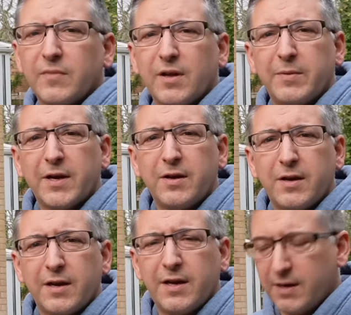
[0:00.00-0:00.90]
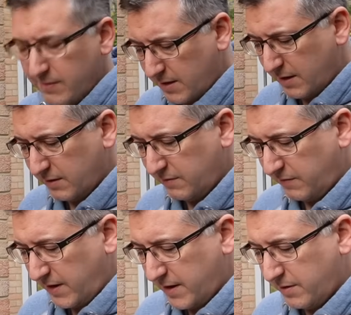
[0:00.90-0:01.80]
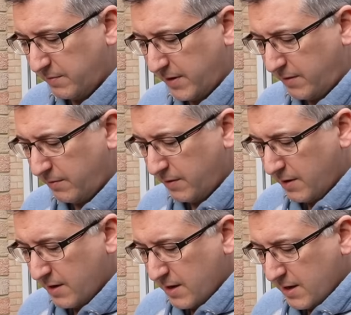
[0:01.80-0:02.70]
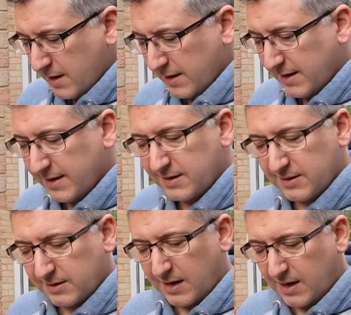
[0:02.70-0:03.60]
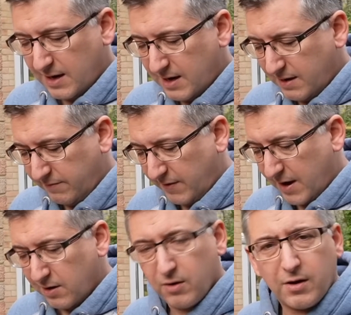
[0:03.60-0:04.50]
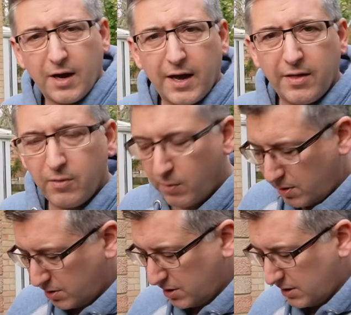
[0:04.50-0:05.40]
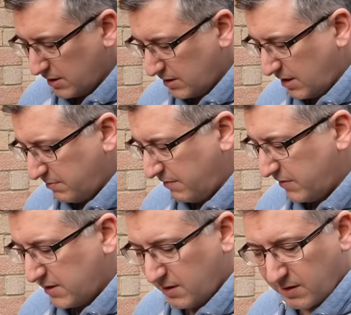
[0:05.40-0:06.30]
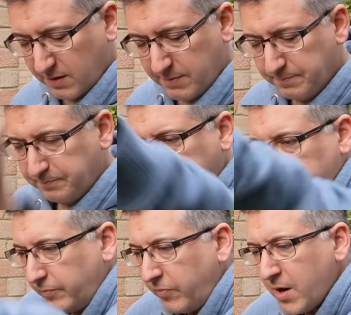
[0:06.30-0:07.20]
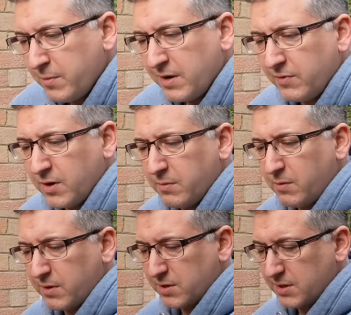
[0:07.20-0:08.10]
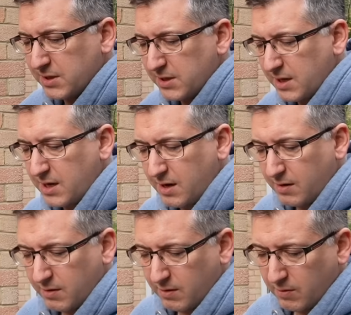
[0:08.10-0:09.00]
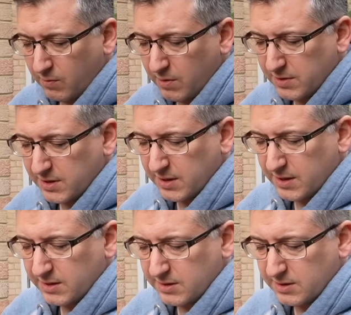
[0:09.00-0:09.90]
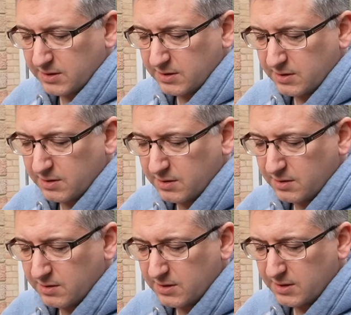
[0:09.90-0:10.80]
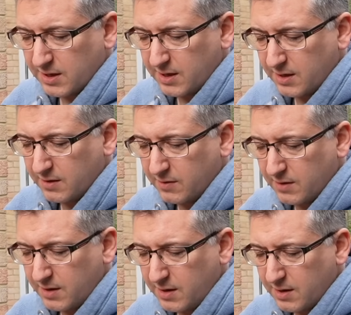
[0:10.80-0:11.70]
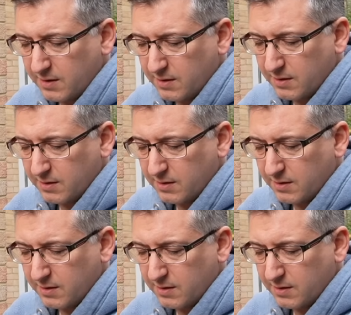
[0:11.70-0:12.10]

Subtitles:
There we go, you can hear it, it's fired up now. Let's have a look at the watch. So let's get my video going. I'm gonna have a look at my watch and see what it's saying on here.